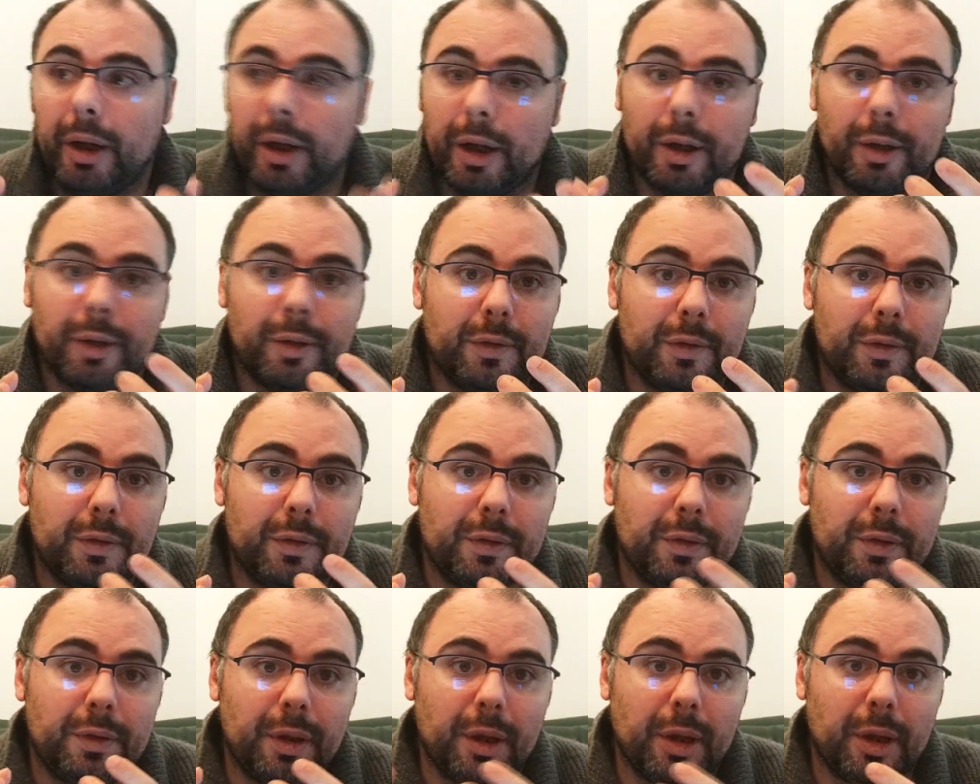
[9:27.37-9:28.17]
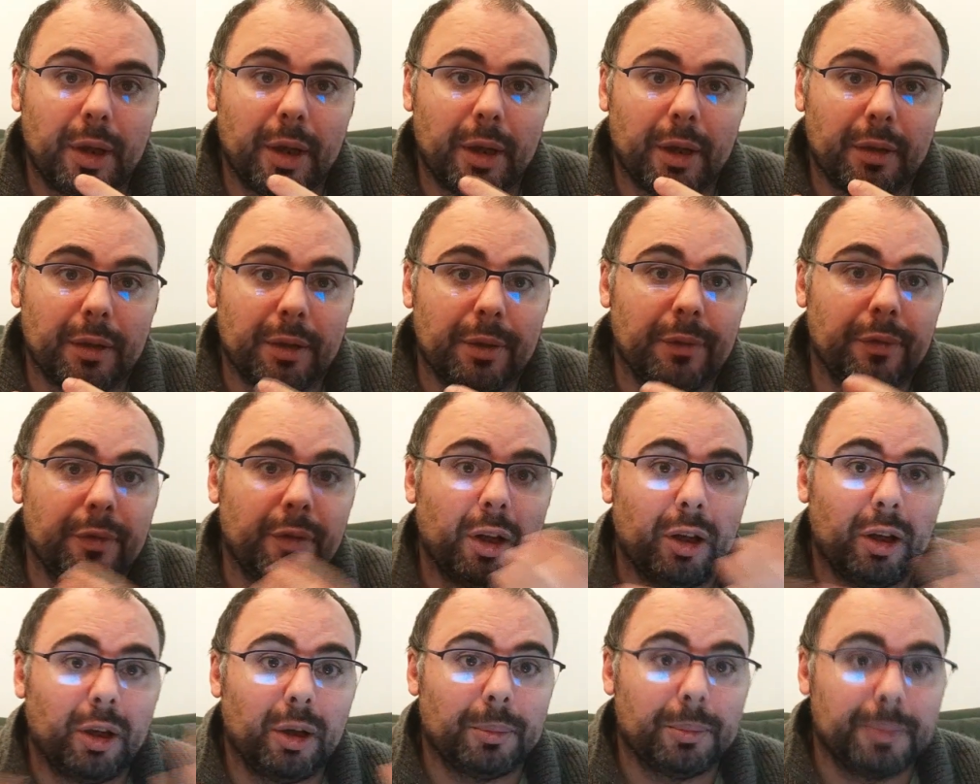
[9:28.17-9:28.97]
and
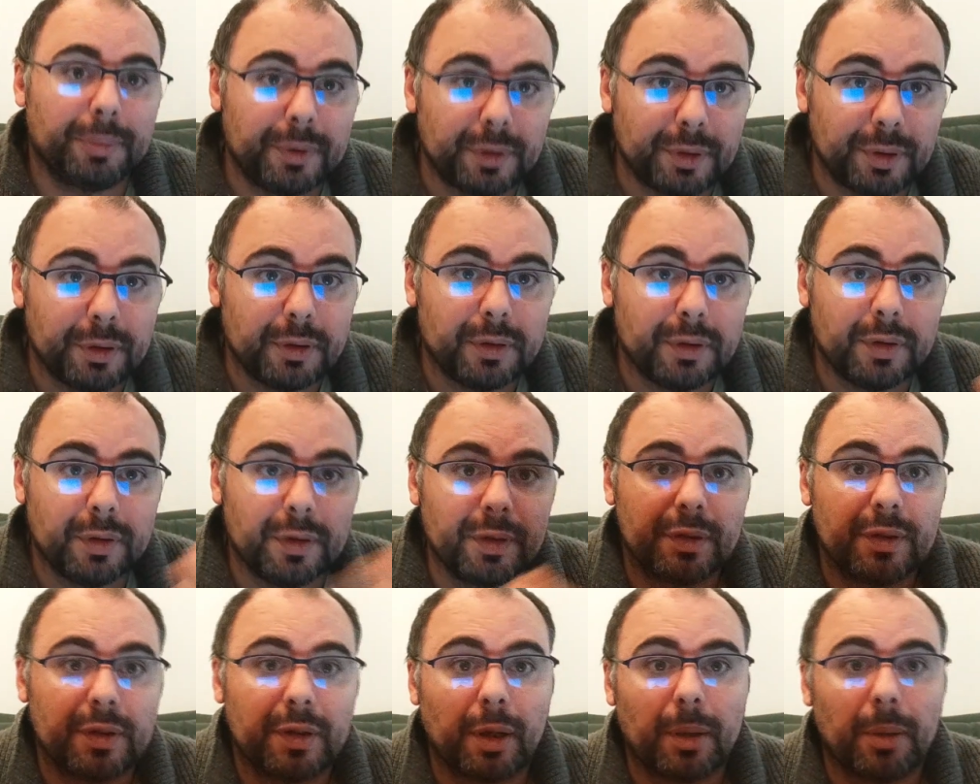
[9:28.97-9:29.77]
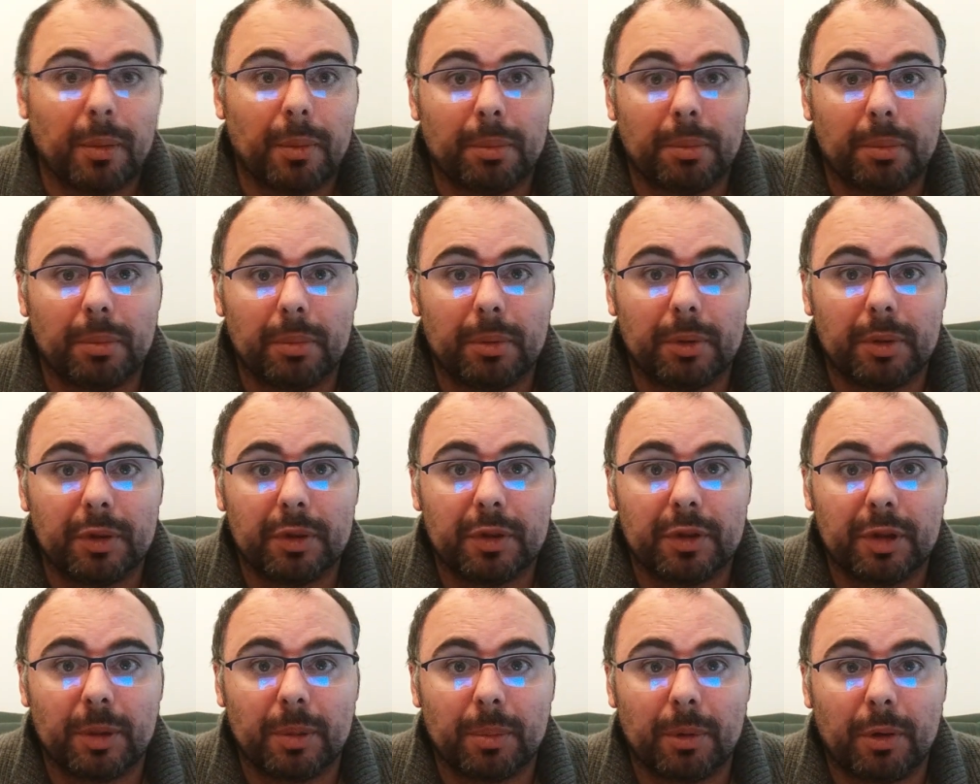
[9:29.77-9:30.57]
develop
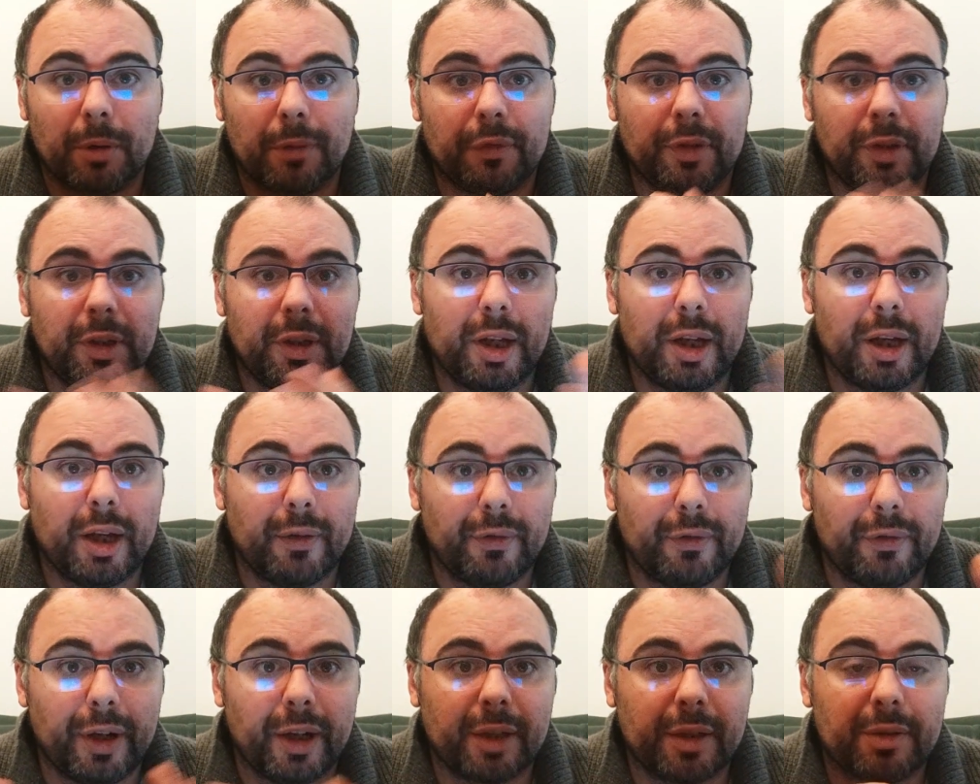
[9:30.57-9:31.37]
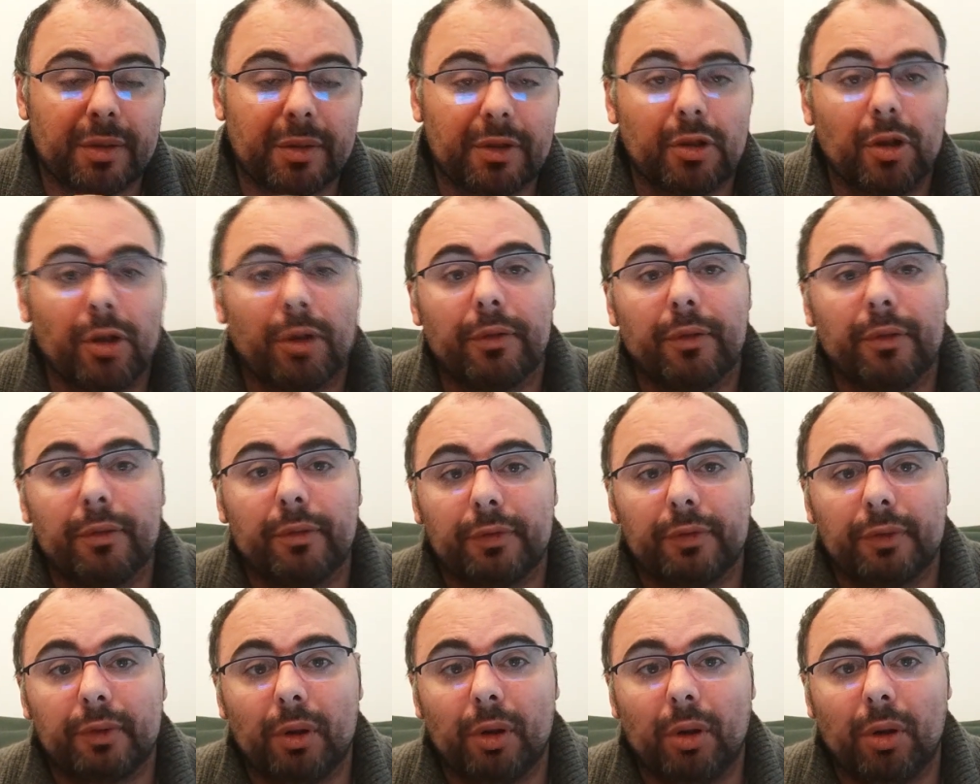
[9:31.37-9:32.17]
some of the effects
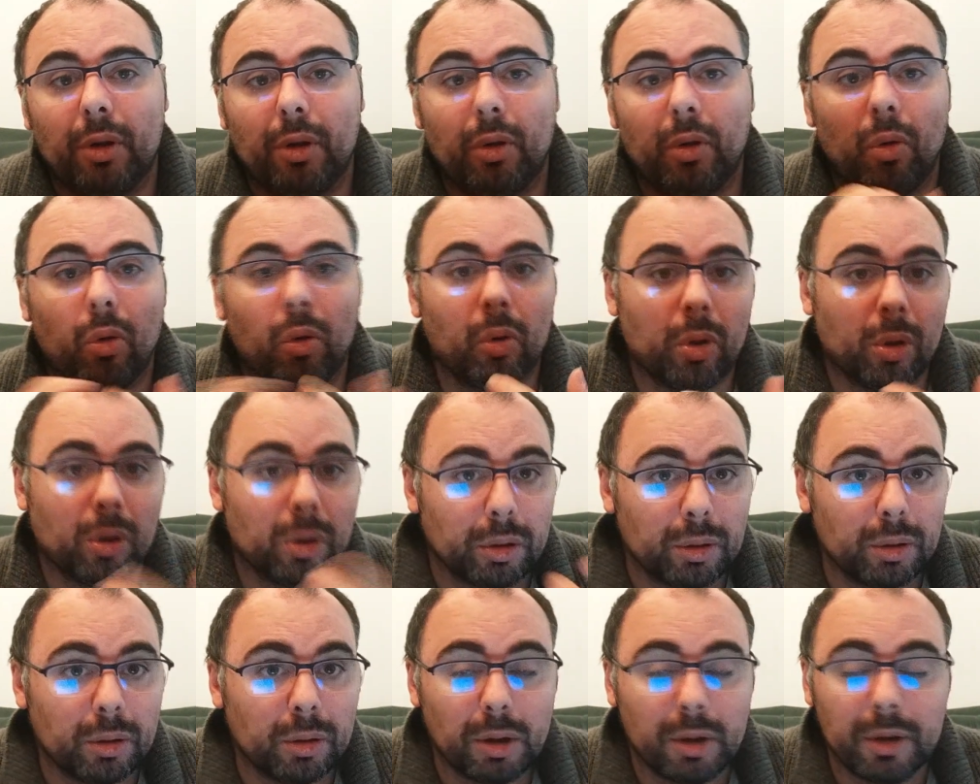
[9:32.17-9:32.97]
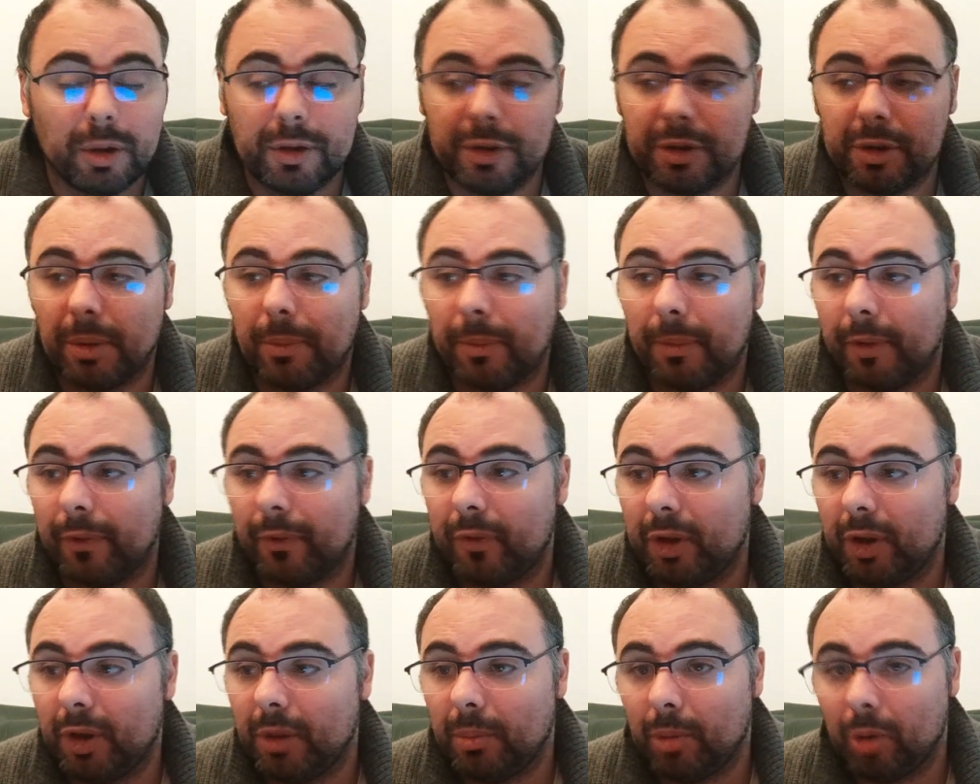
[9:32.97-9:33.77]
of or some
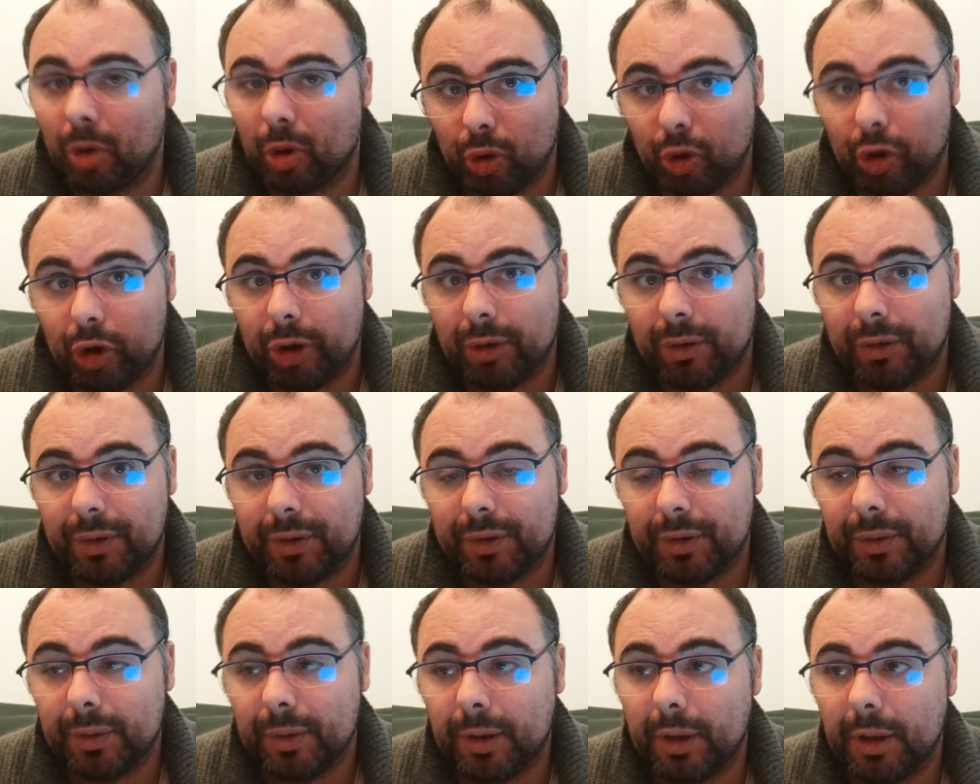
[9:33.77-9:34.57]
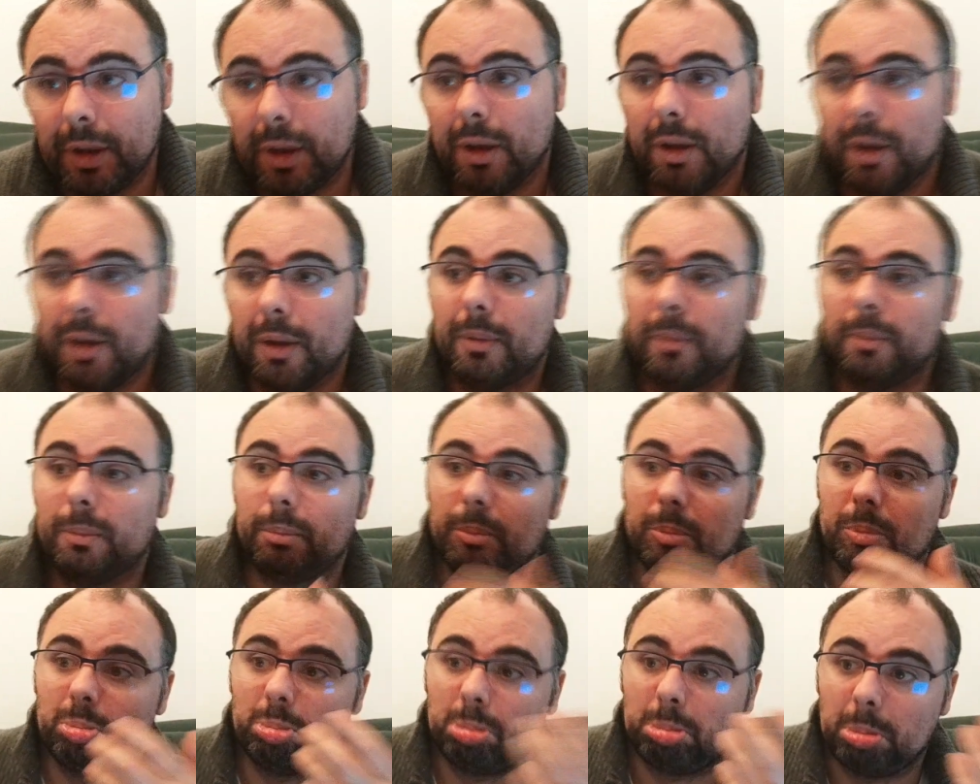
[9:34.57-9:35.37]
of the emotions.
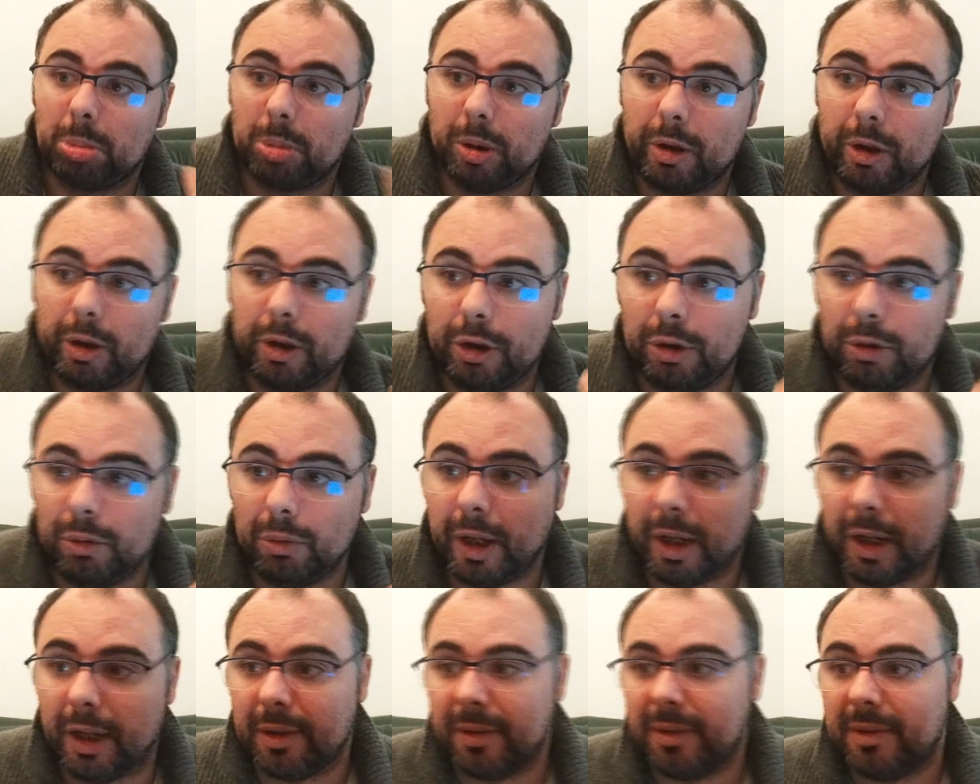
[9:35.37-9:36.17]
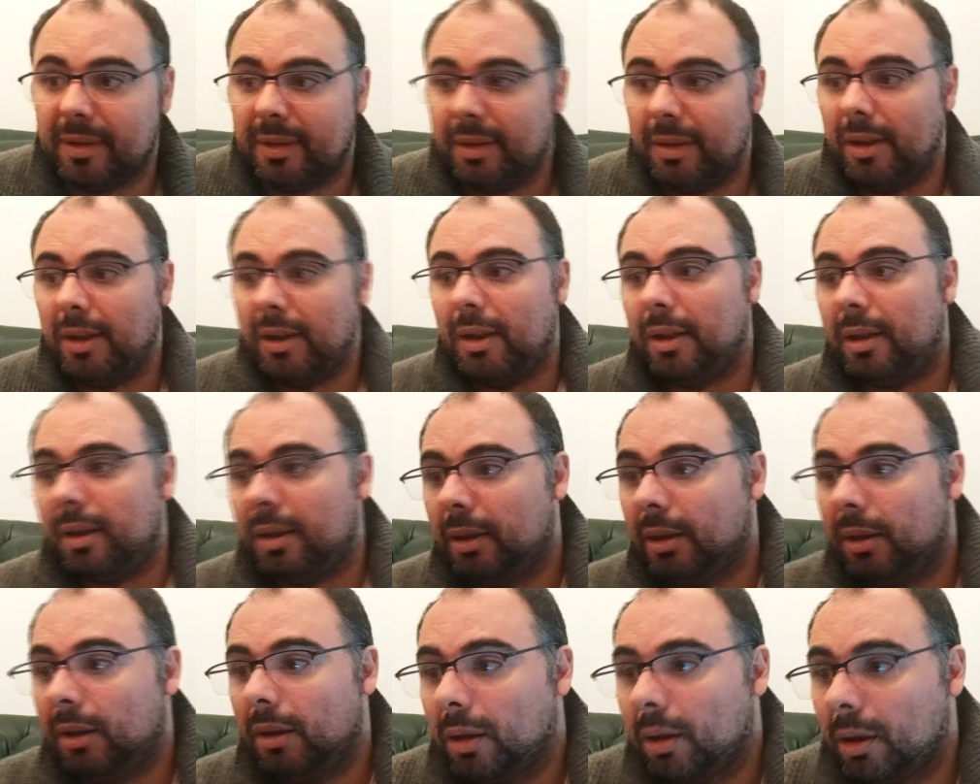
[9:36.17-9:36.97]
You can see